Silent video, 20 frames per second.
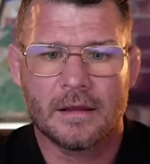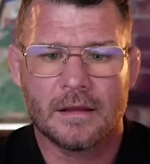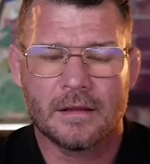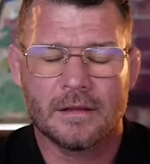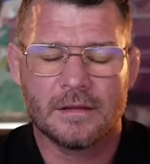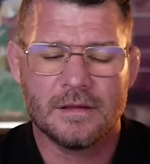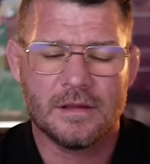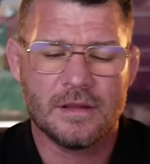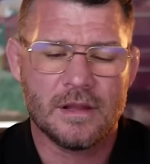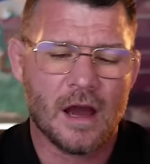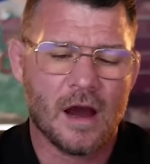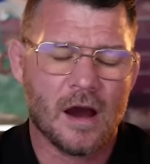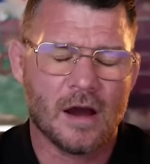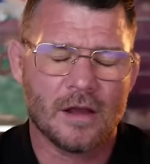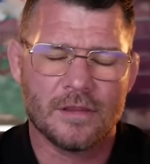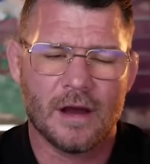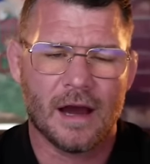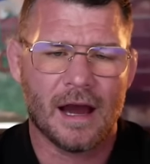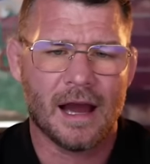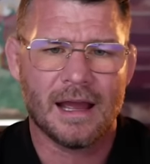No, you
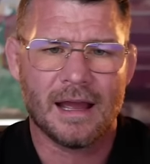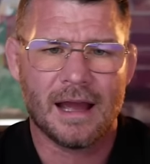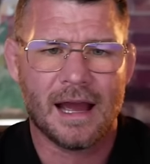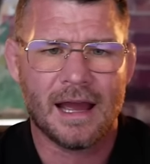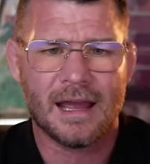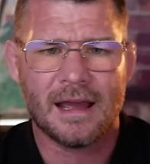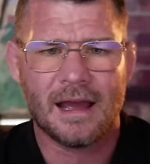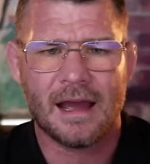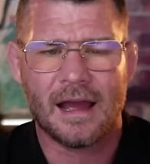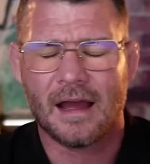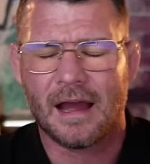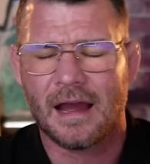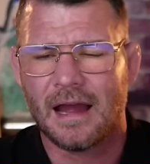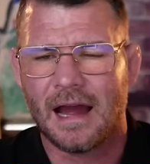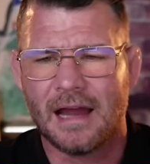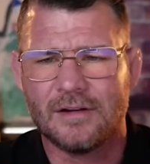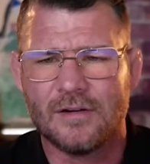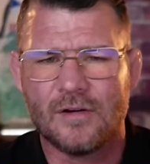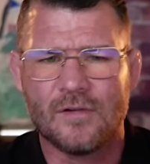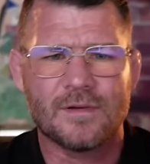no, I, I
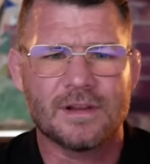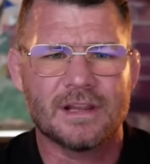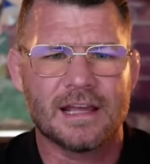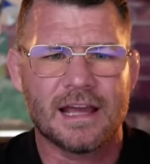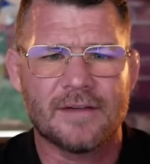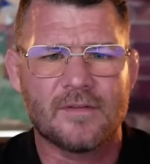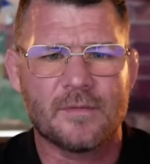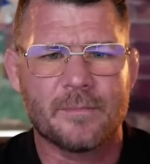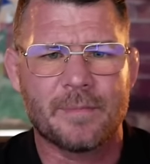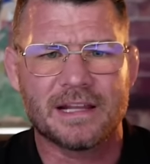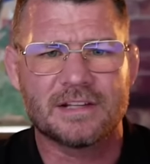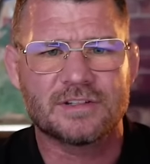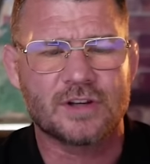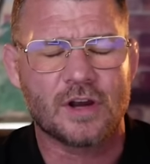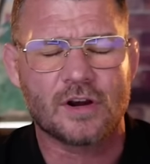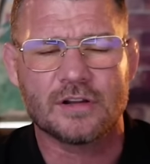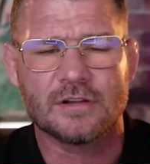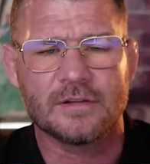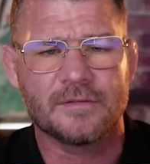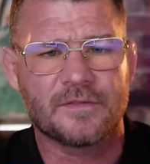I don't really have a big
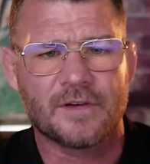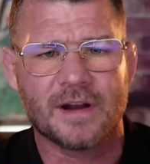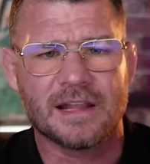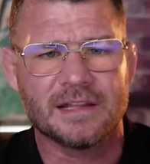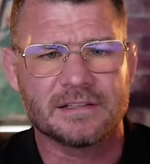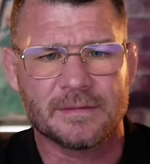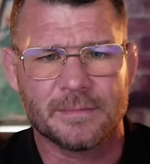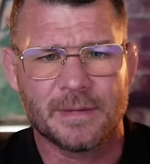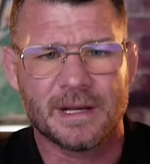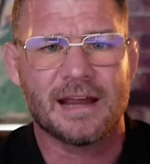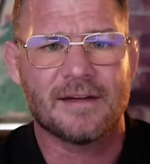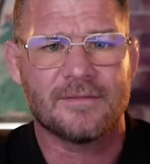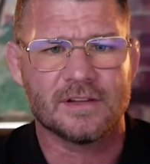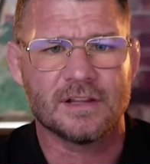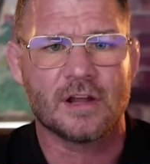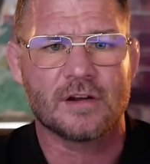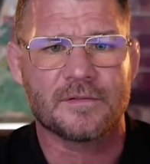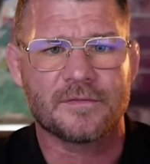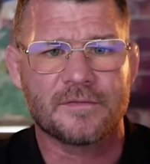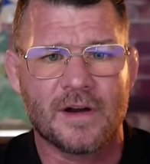circle of friends. I mean, I have a
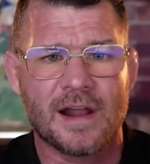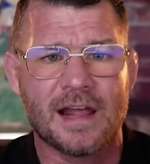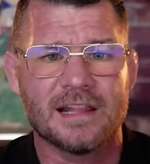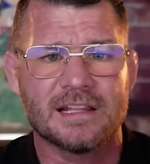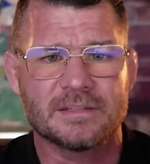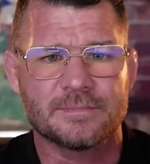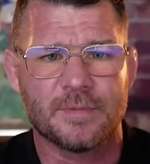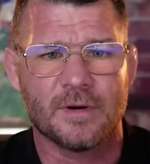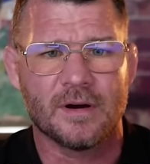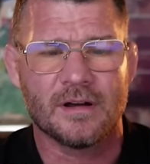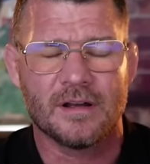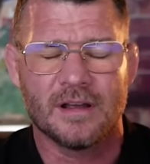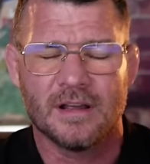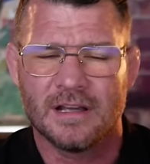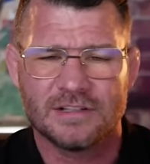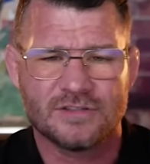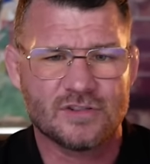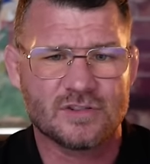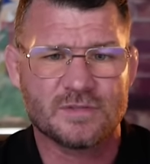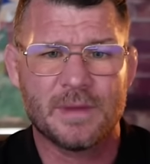lot of friends, but
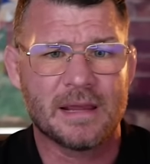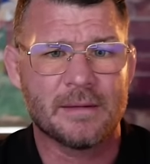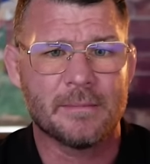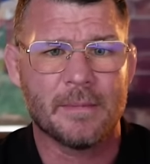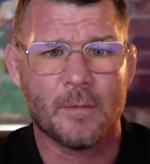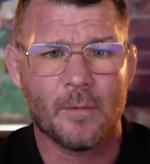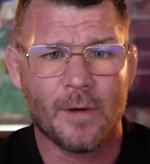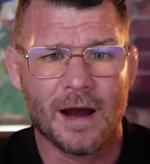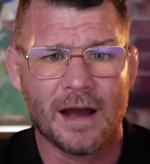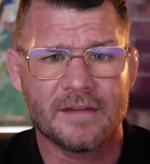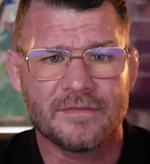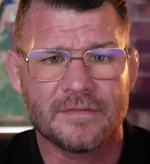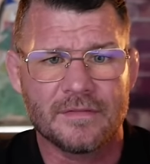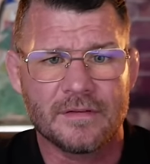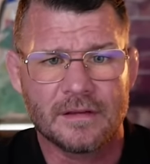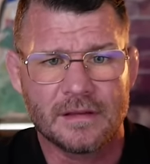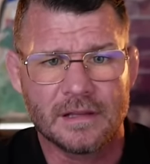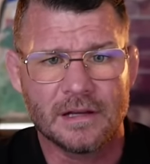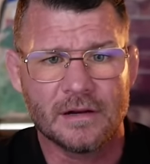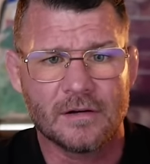it's just mm-hmm. me and my wife.
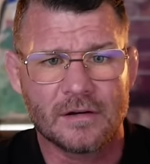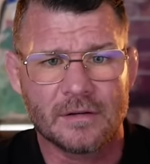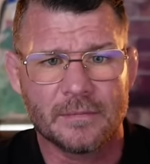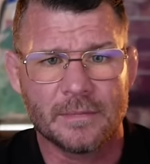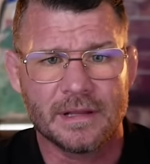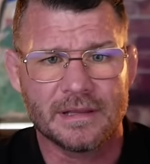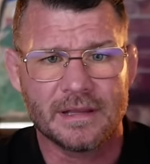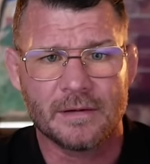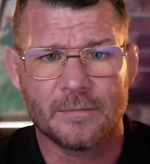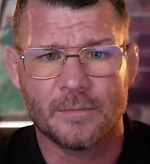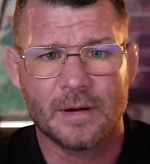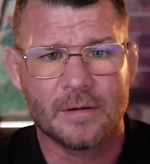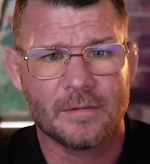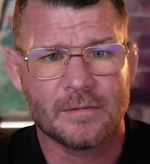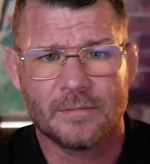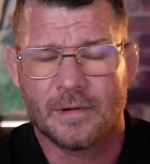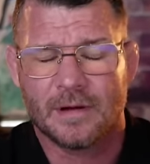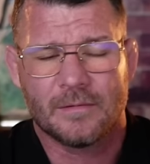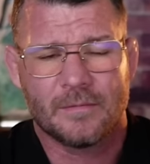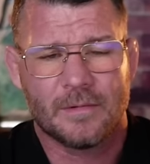You know what I mean? We're,
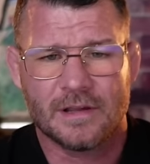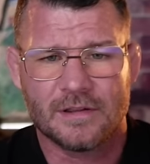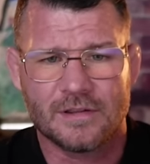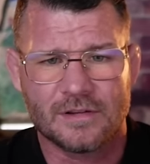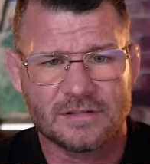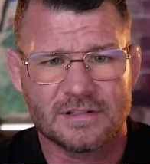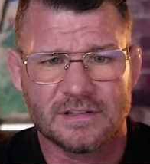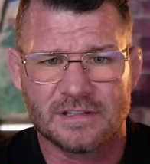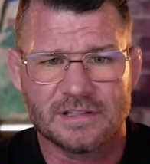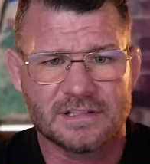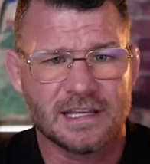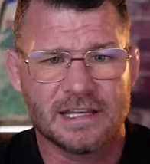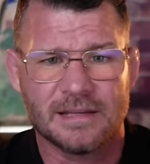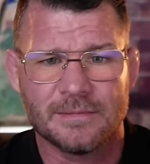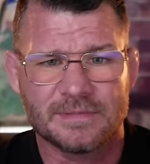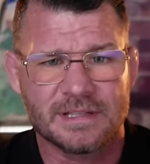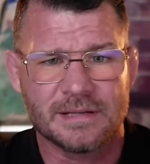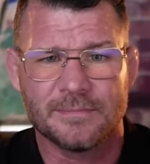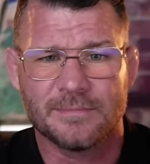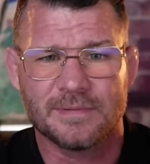we're, we're just the team,
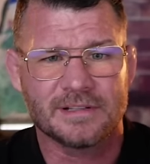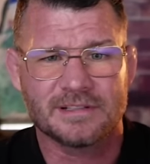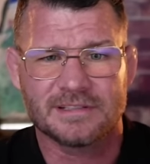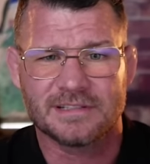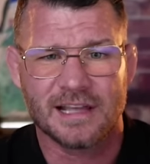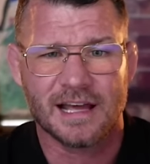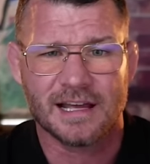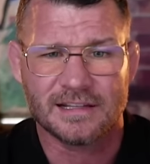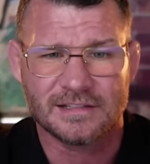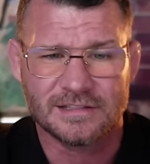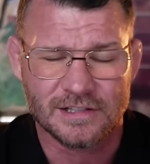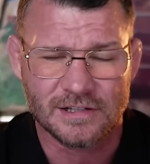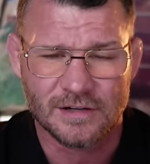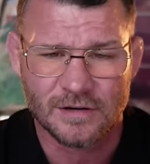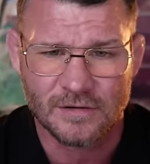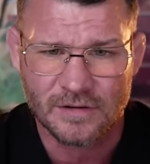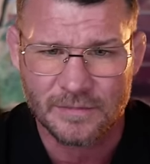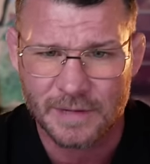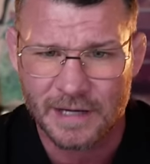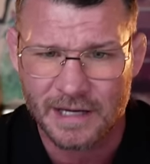simple as that. Do you know
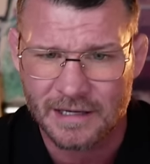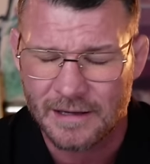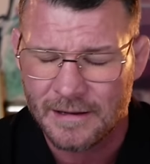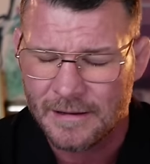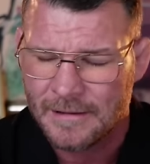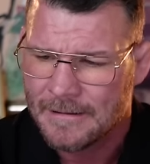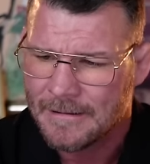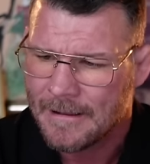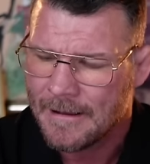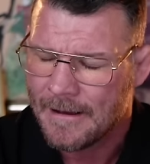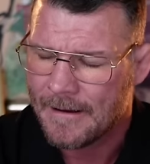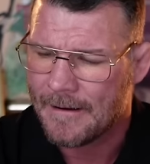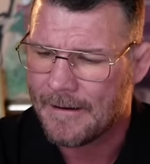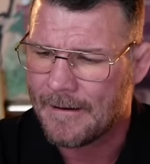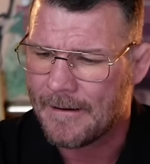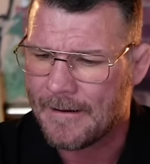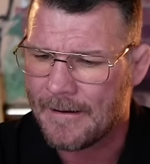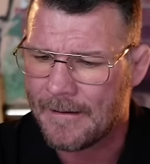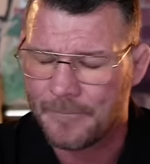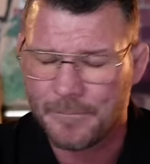what I mean?
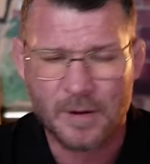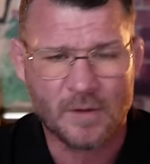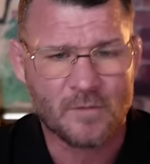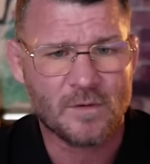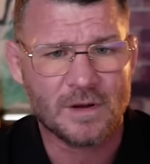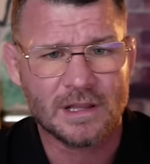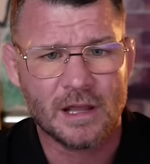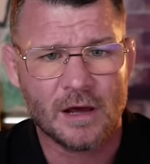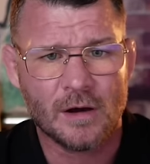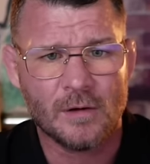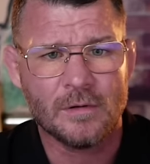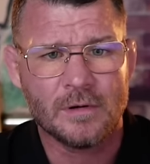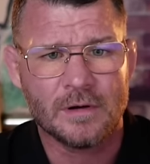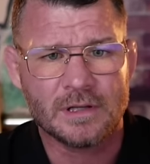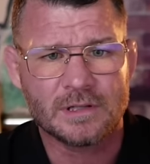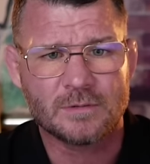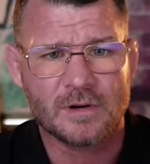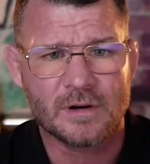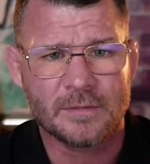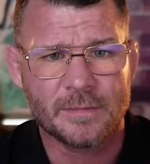Uh, Perillo is
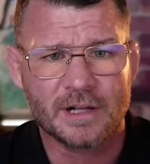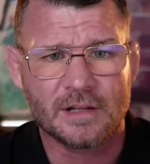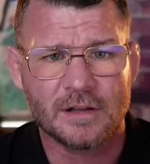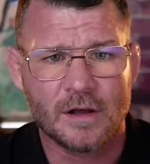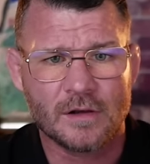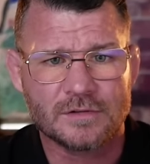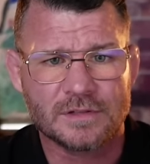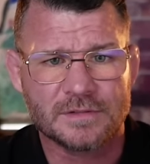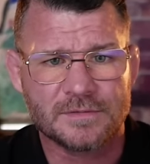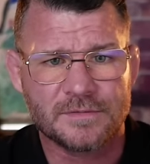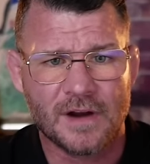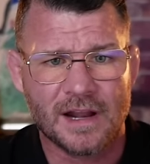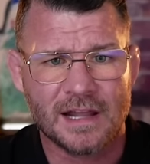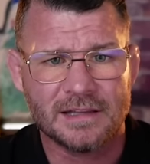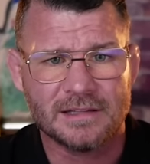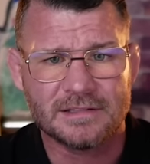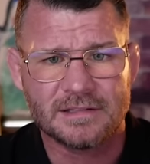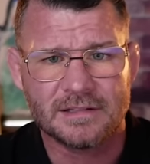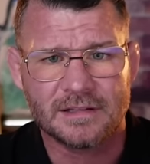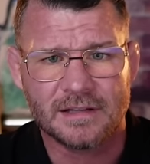one of my closest
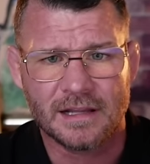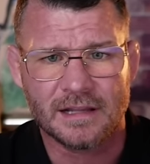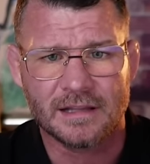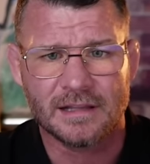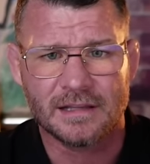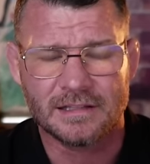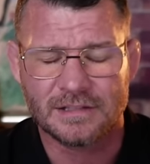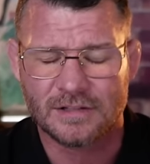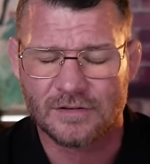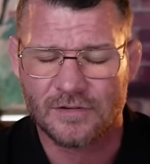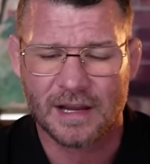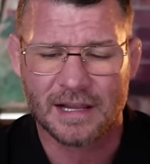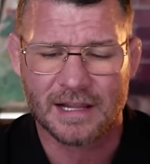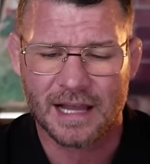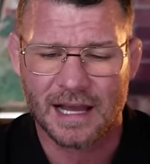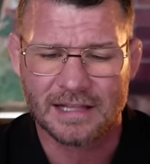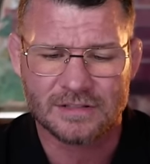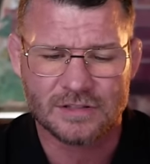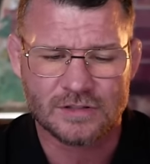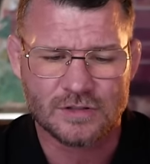friends, and he's a great
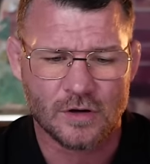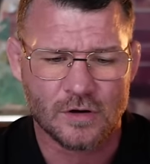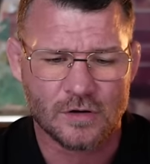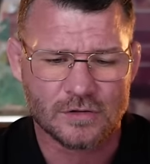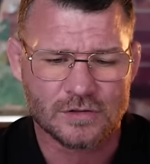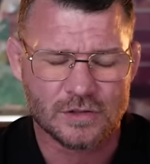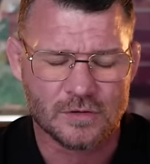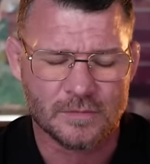guy to talk to.